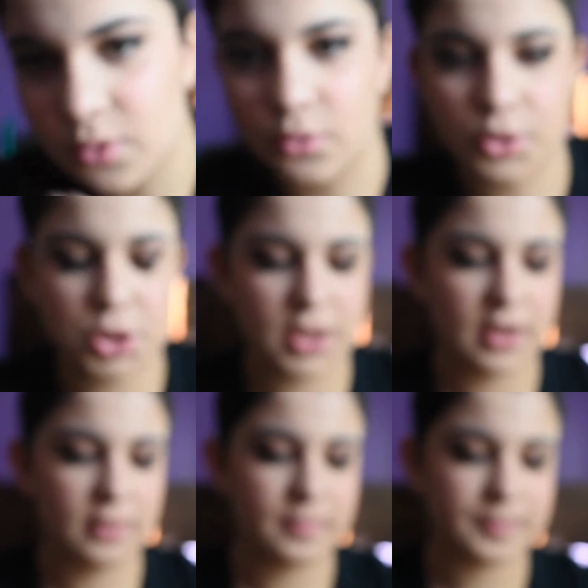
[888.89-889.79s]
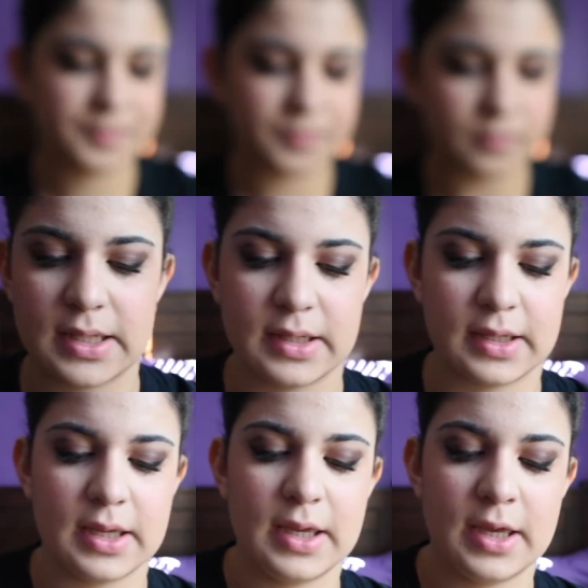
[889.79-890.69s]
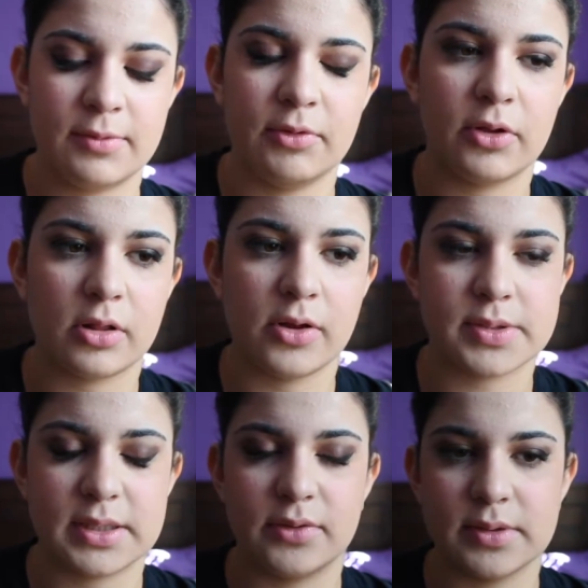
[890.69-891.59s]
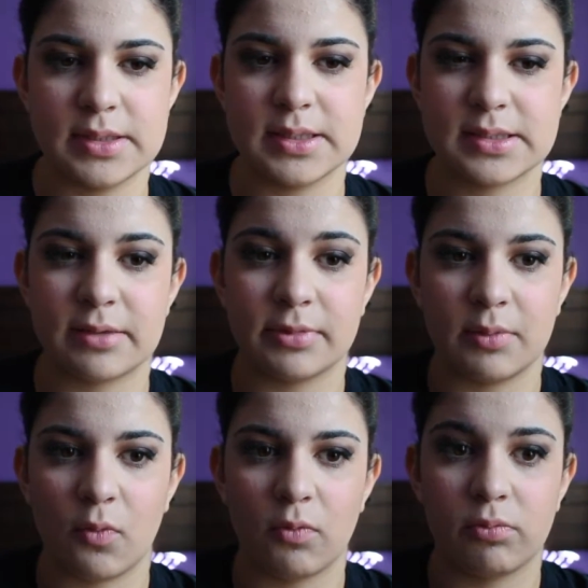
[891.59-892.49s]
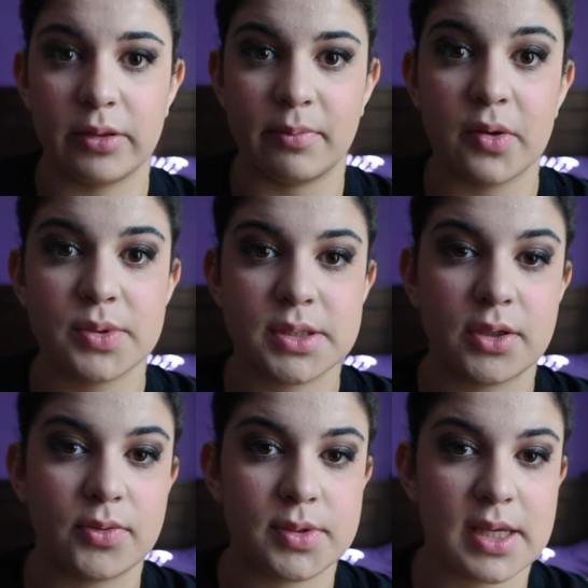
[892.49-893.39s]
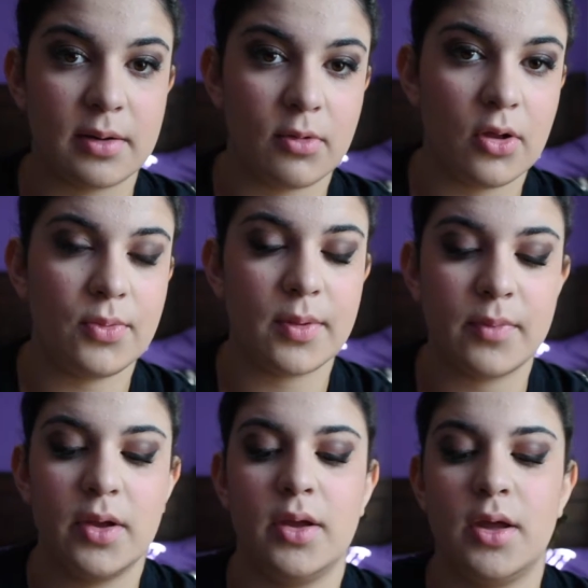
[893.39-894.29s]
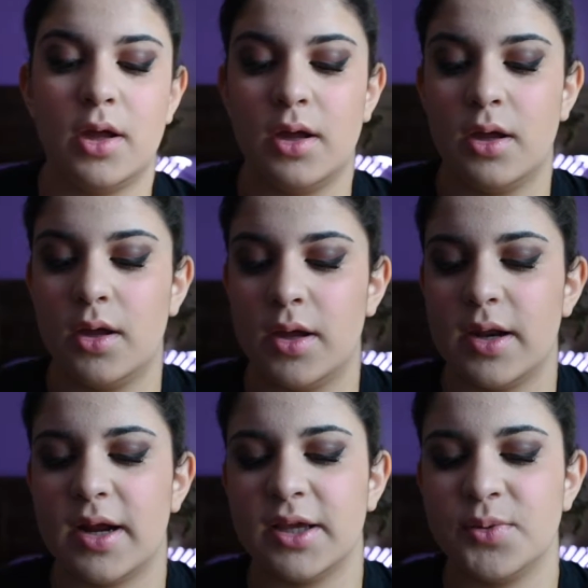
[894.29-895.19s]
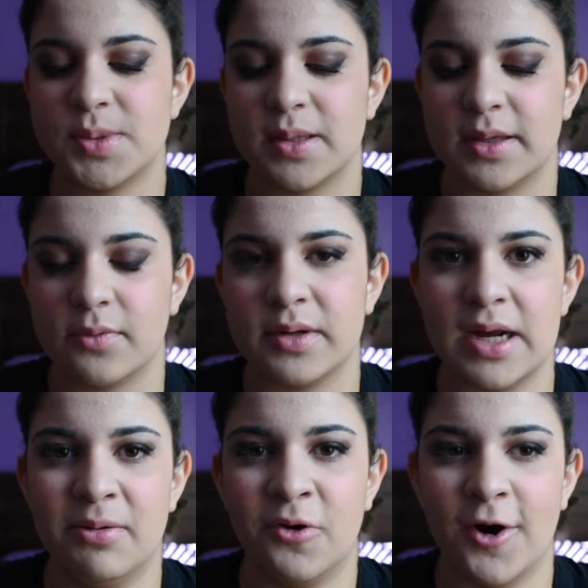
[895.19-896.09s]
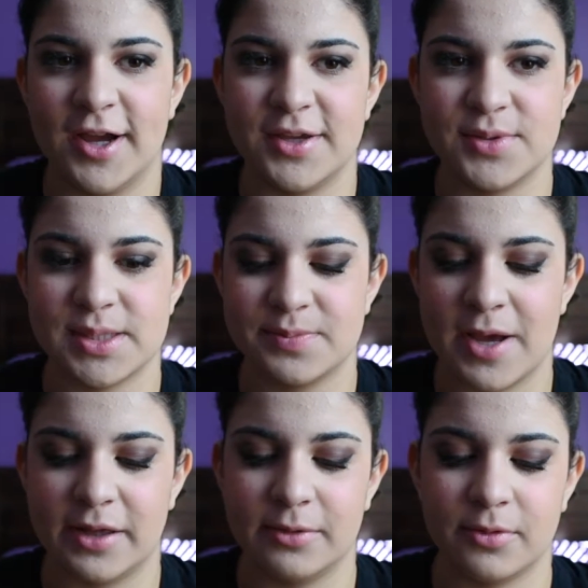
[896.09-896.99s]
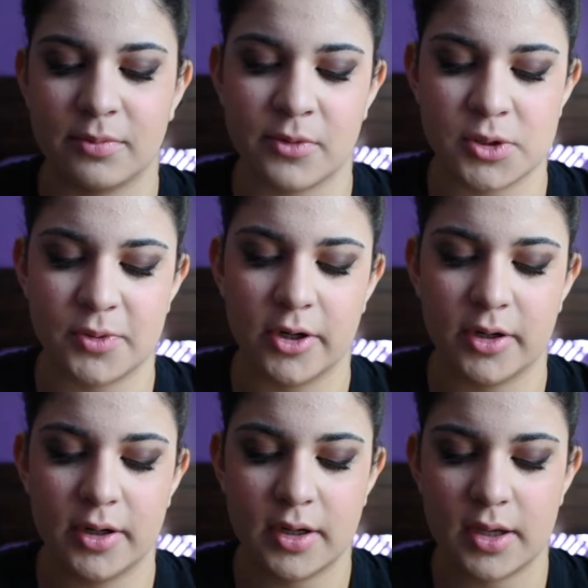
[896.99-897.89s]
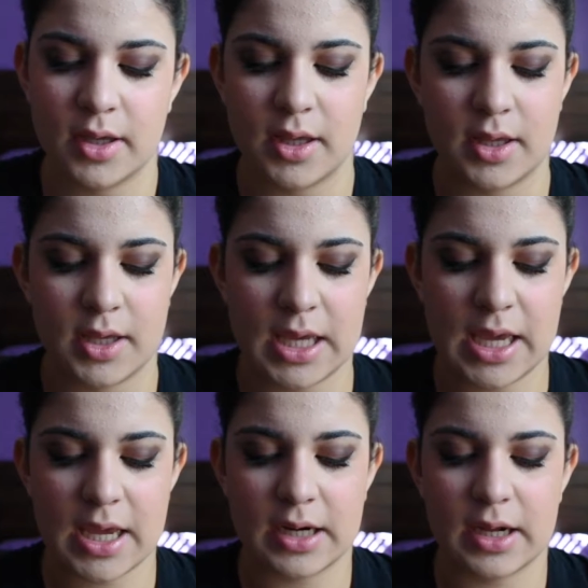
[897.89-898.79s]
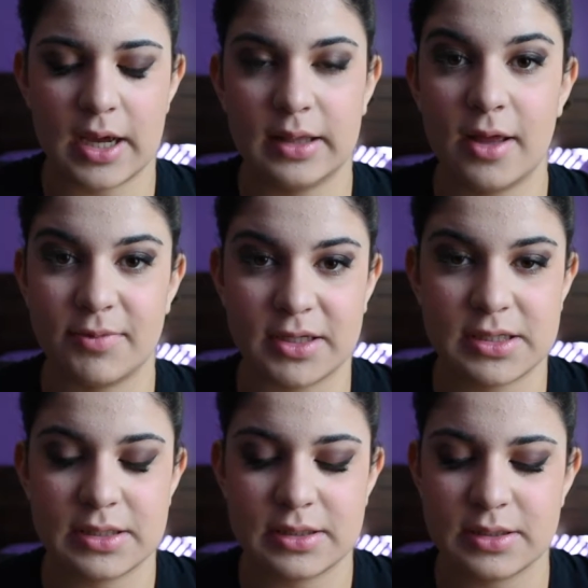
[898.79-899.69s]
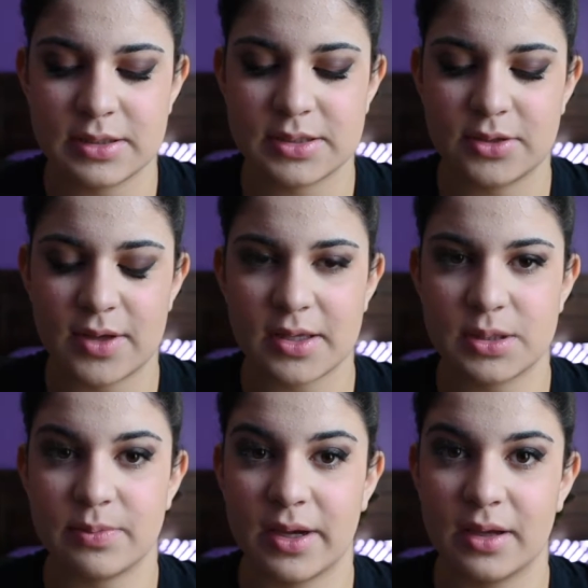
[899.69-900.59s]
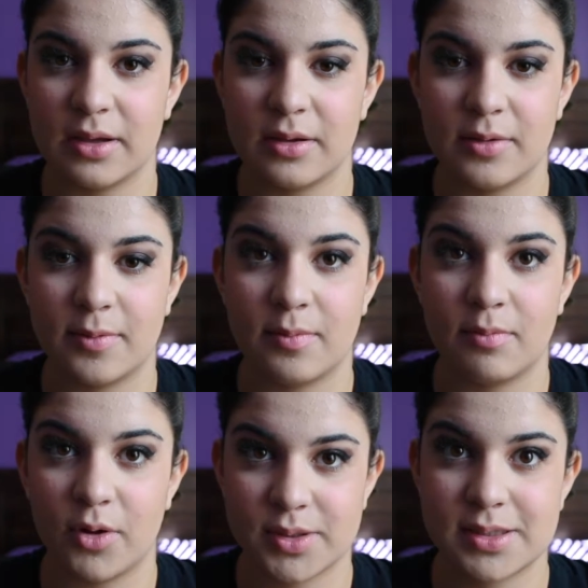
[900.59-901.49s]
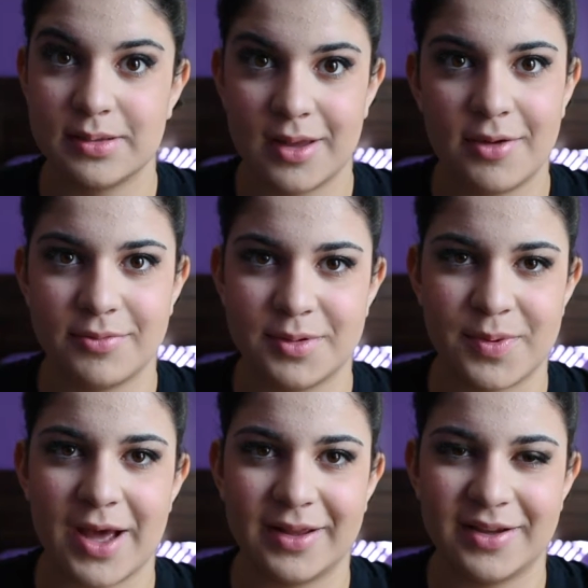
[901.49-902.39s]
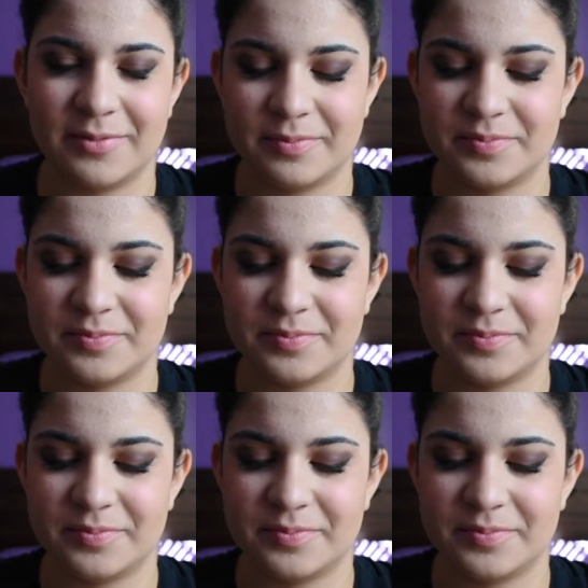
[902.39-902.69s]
gold shade, but like if you look closely you can see it's definitely the most used out of all of them. I use it like whenever I use this palette for the most part. and I love it. So that's my most loved palette.